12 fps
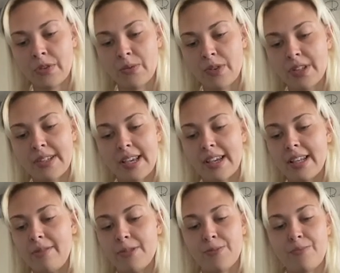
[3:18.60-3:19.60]
One second
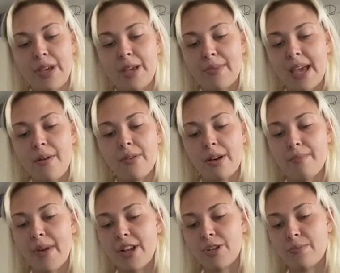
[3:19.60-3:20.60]
he was beaming out her
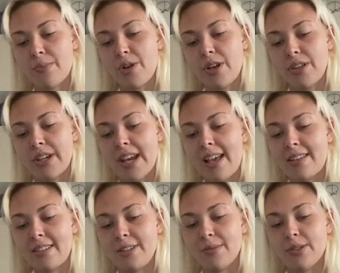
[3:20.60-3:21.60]
magic book and the
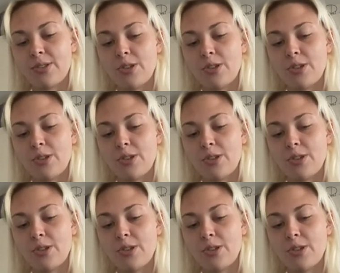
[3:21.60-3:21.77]
next he was